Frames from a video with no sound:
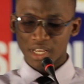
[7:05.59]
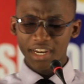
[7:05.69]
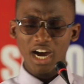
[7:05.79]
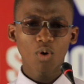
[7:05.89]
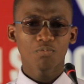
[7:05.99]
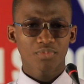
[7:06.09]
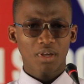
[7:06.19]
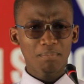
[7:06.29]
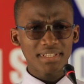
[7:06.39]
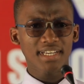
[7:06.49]
Now,
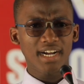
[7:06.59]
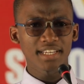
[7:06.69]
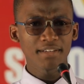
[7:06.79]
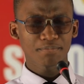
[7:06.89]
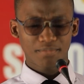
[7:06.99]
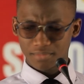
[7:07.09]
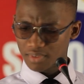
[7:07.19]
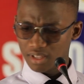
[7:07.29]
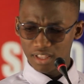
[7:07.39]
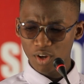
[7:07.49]
basically,
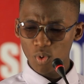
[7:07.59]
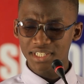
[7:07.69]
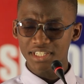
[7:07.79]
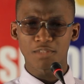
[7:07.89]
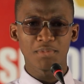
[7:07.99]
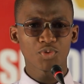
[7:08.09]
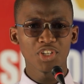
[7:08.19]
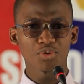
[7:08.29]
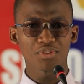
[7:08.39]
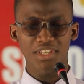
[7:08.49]
the weight is
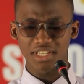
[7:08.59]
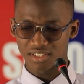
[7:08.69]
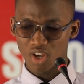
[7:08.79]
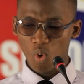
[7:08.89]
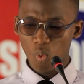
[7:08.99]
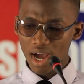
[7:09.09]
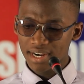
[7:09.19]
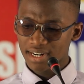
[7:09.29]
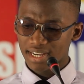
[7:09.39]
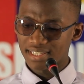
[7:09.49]
between two things.
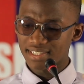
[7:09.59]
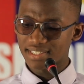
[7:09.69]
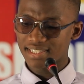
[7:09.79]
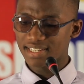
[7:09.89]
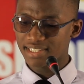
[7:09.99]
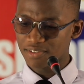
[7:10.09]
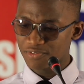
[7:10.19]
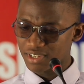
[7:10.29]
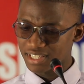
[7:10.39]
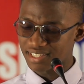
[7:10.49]
One is
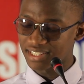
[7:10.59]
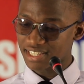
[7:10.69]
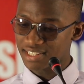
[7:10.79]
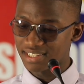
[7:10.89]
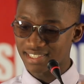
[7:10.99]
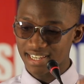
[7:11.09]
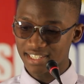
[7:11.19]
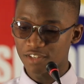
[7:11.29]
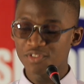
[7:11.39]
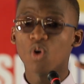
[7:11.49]

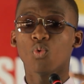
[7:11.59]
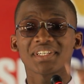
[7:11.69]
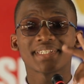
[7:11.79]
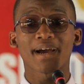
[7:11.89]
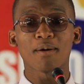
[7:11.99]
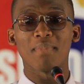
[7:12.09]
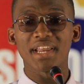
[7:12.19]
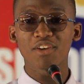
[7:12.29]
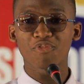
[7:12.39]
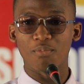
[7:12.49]
incentives, which take
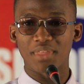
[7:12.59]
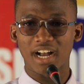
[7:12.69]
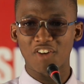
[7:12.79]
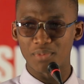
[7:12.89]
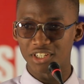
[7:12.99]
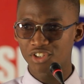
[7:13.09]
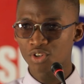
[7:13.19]
money from the government.